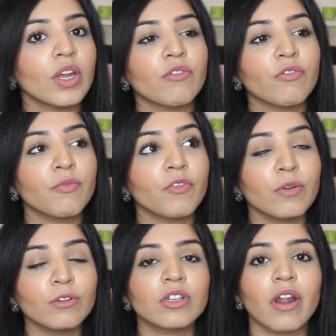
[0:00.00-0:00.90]
It
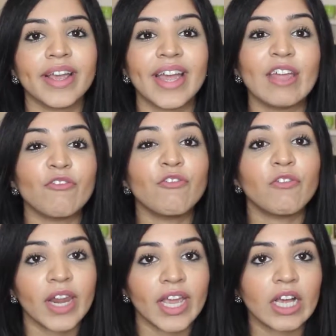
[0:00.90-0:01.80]
feels like a
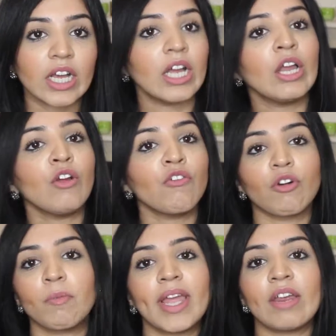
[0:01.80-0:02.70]
flick
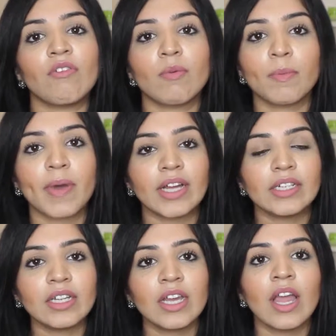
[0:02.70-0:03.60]
from a rubber
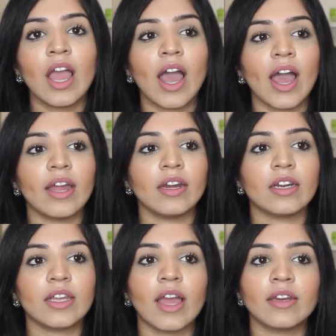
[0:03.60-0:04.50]
band, and
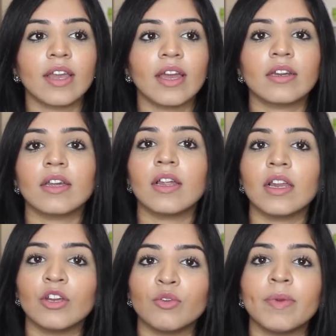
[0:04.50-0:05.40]
it can get
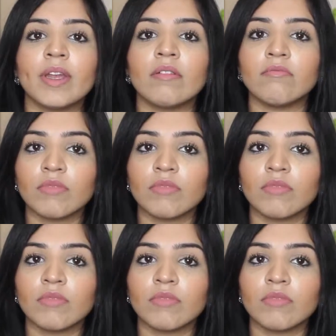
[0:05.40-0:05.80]
a little bit